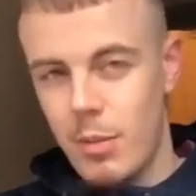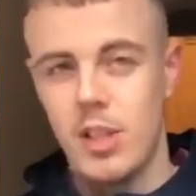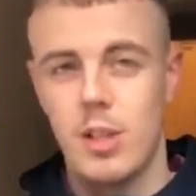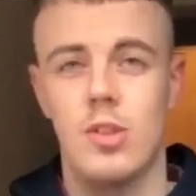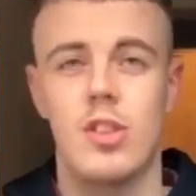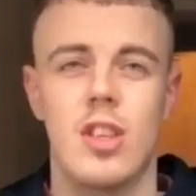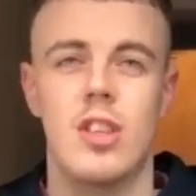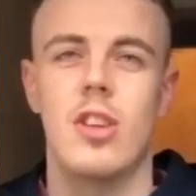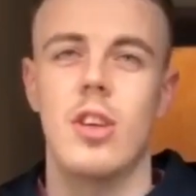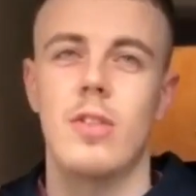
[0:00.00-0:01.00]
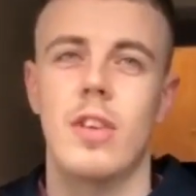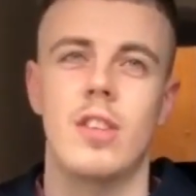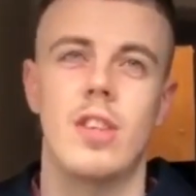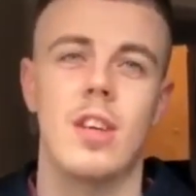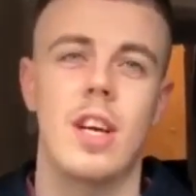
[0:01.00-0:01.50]
basically we're just going to show you the things
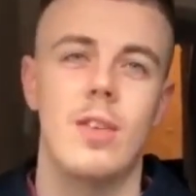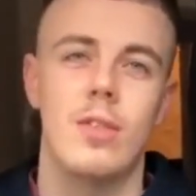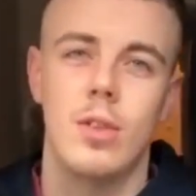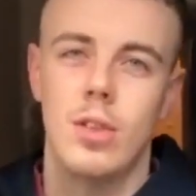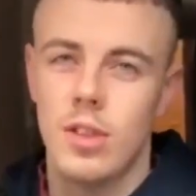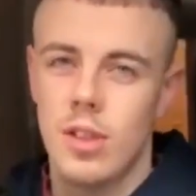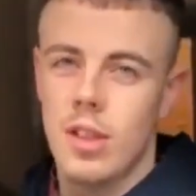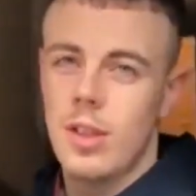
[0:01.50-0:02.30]
to look out for, so come